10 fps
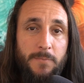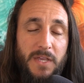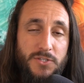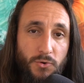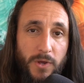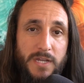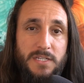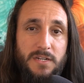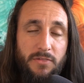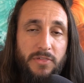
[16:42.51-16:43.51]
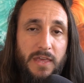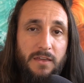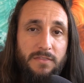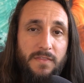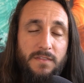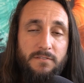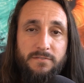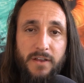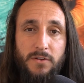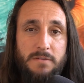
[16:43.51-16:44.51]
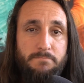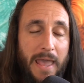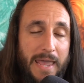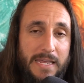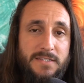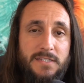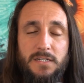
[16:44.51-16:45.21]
It's crazy to think that the very pains